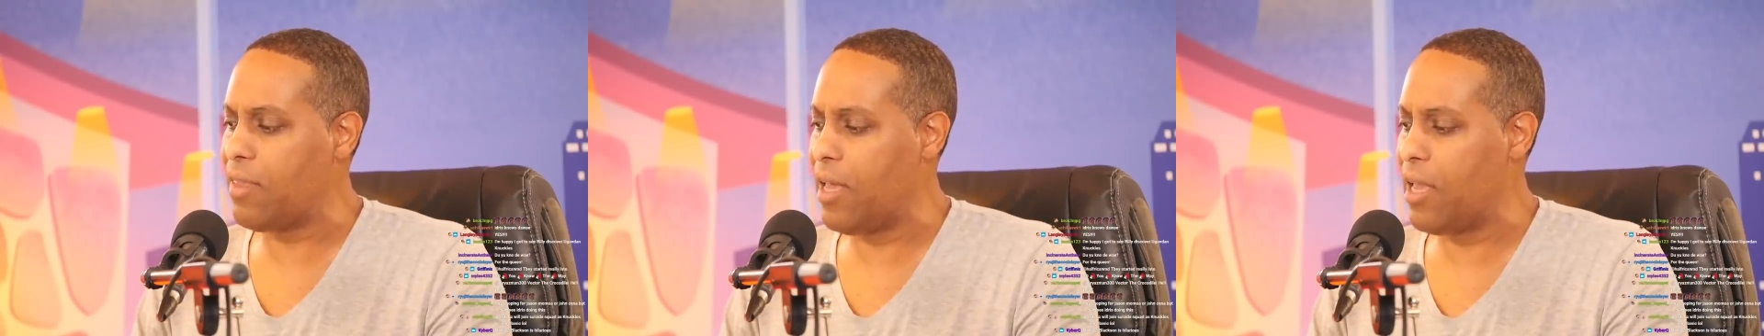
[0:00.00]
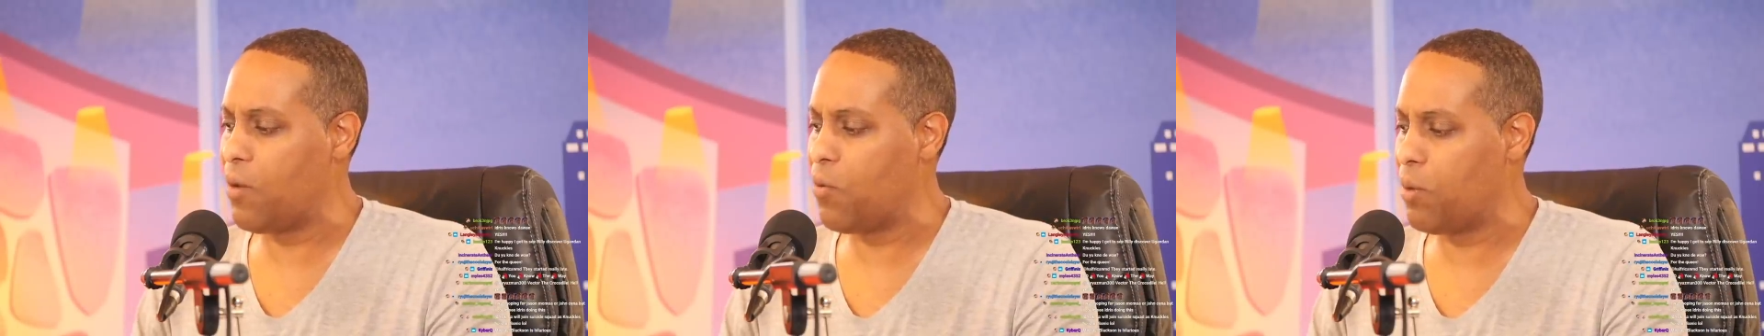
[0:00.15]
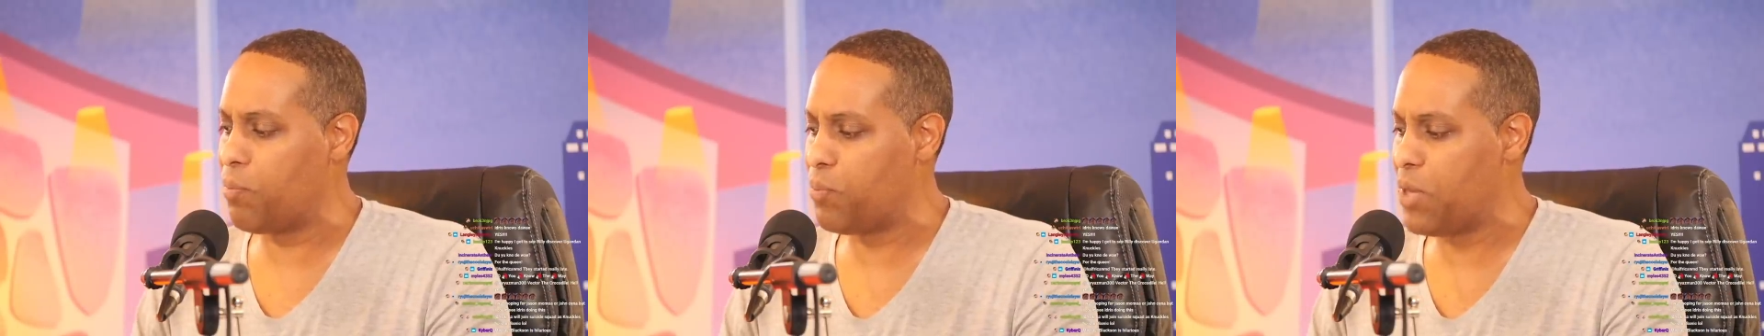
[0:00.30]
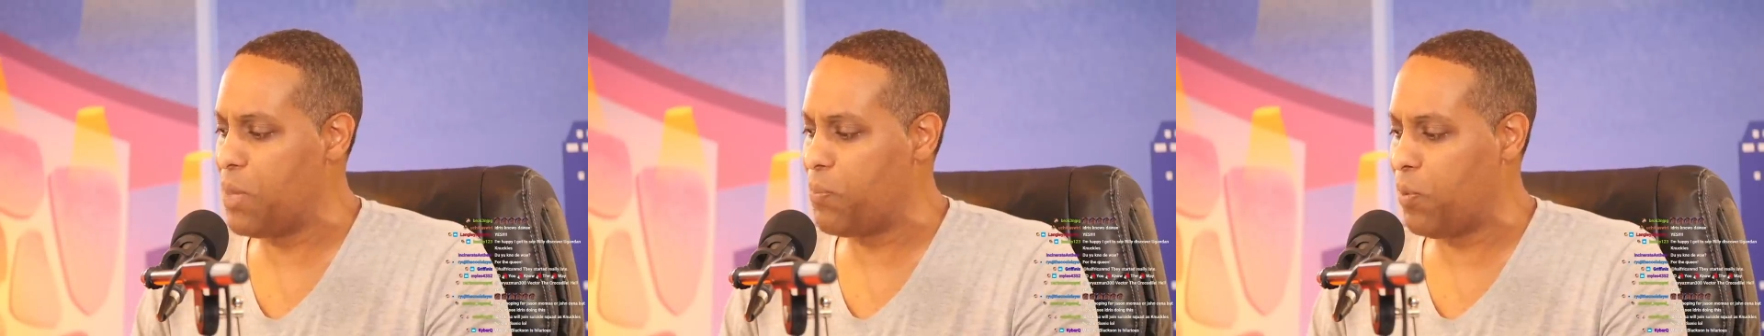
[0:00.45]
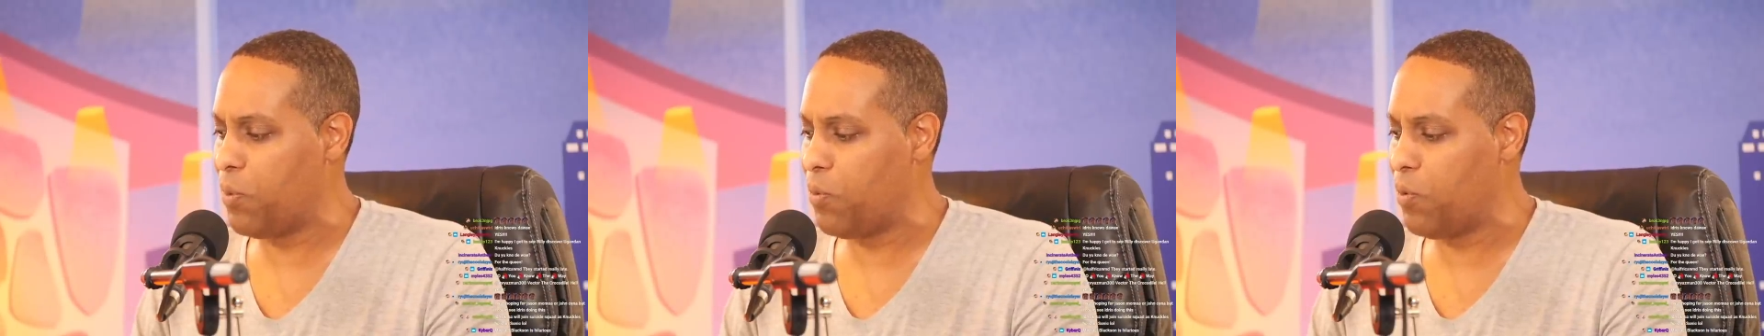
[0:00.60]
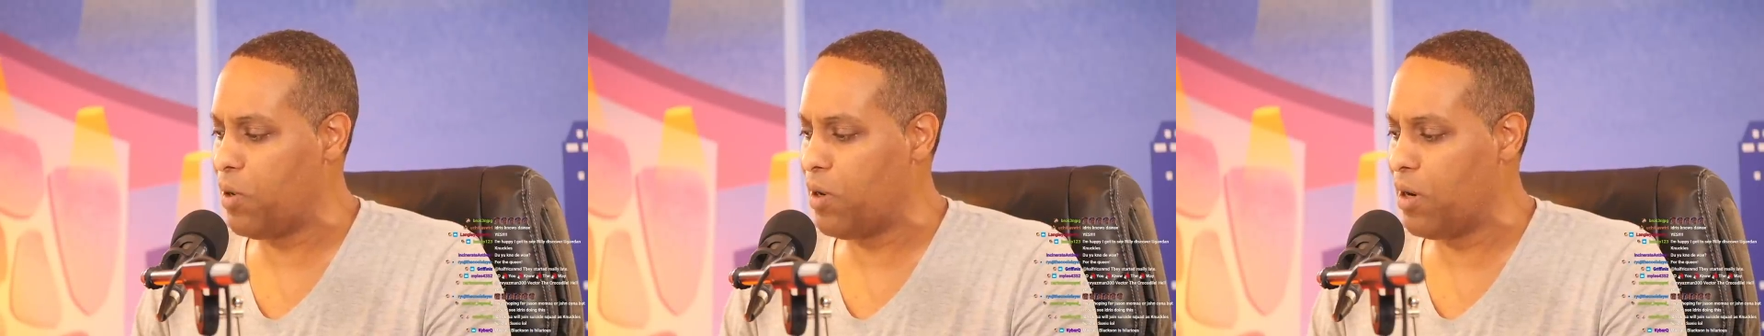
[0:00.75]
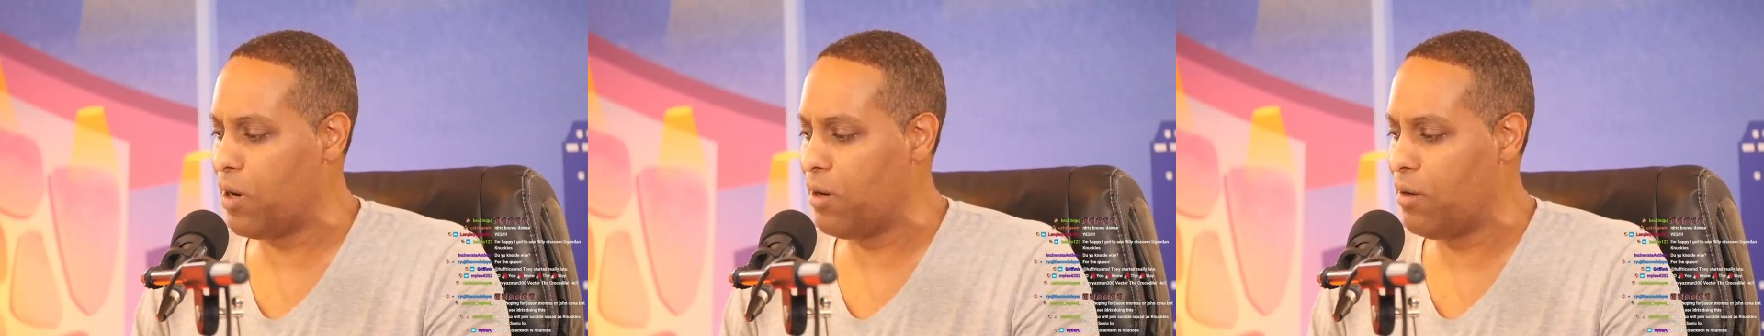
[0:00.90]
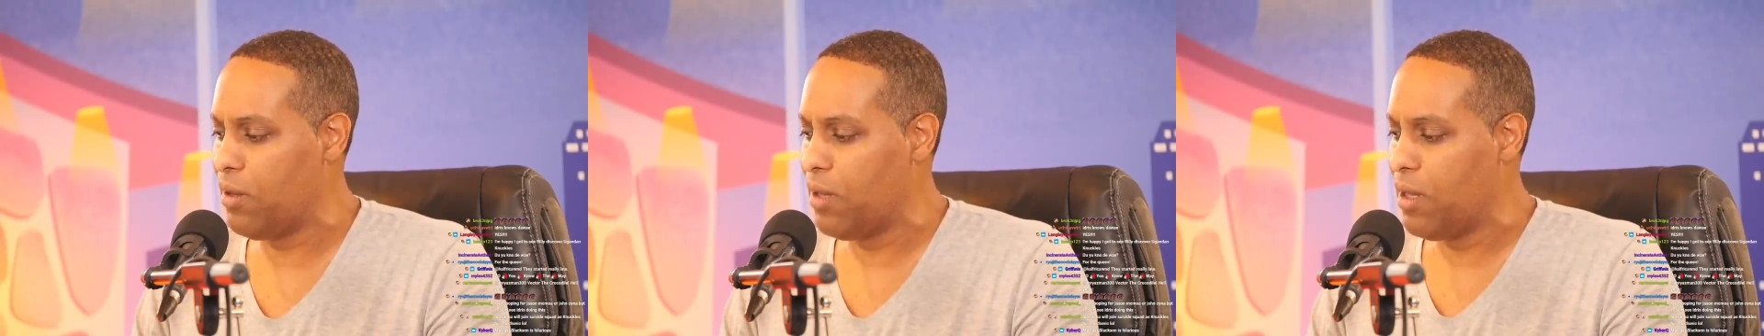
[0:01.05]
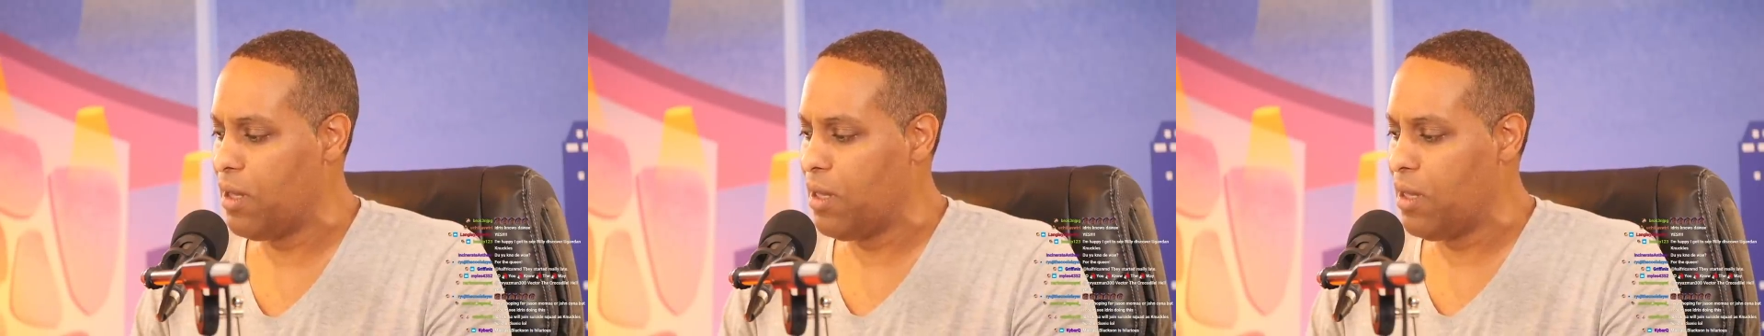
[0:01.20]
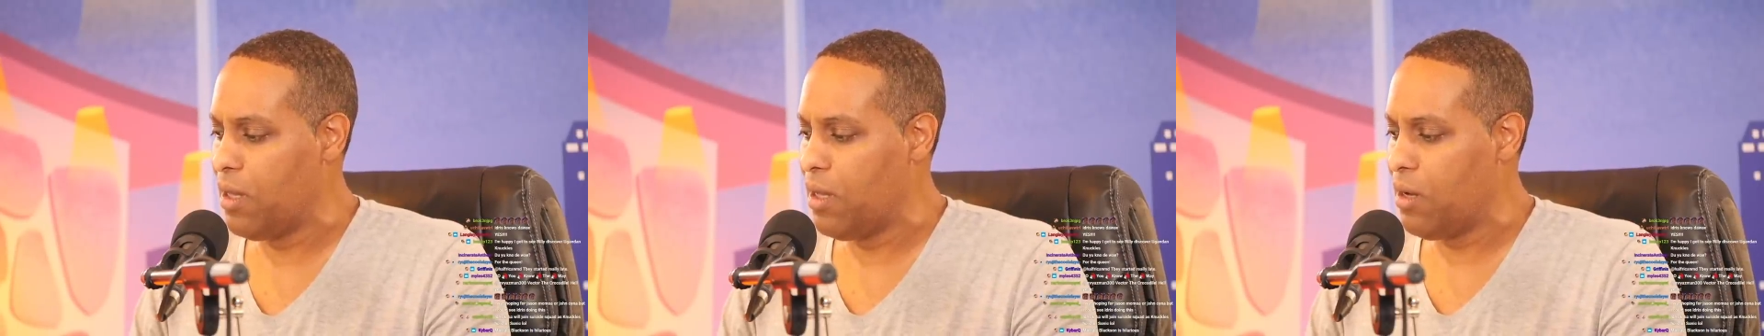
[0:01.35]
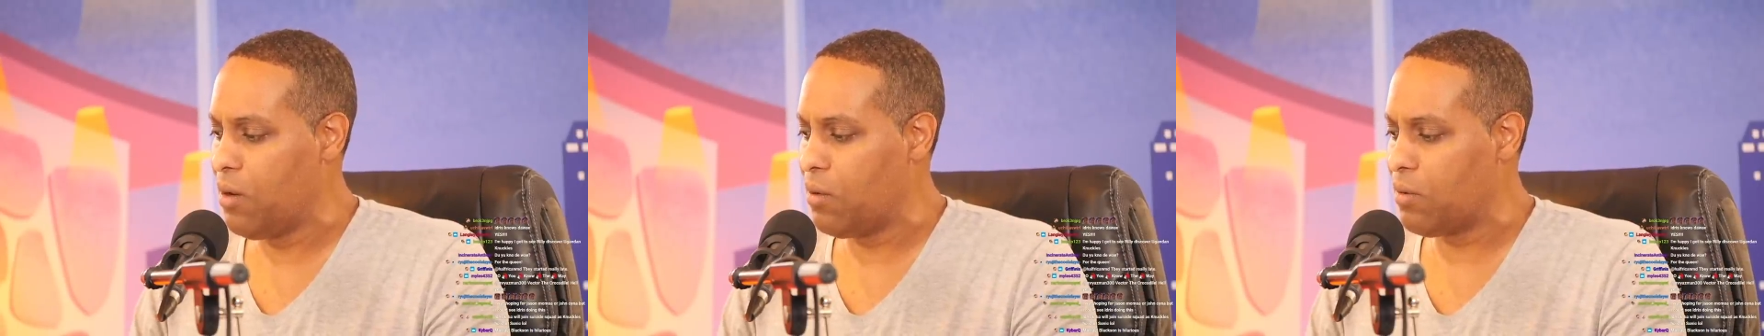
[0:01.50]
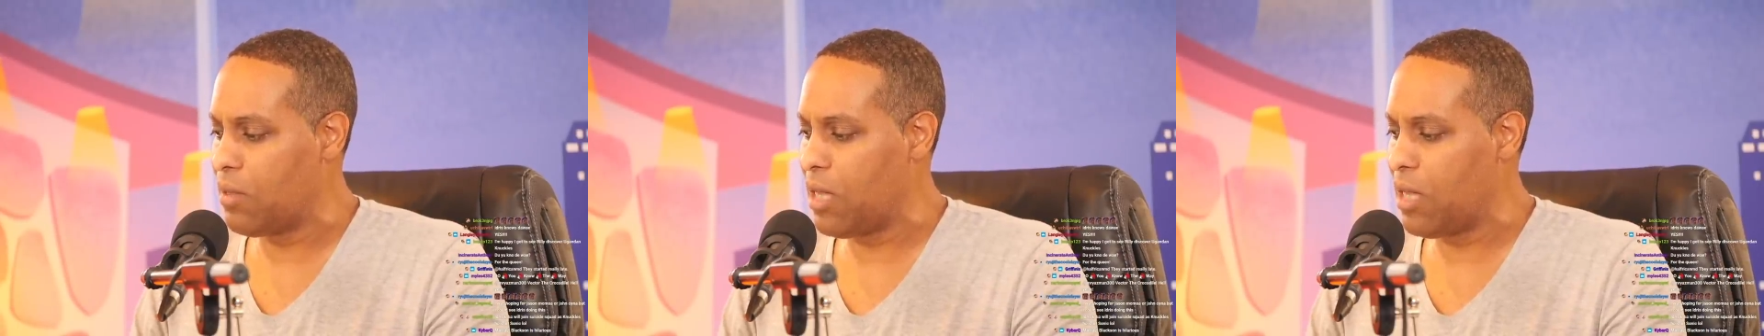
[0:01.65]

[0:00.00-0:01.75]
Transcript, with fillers: thing where people were mm-hmm.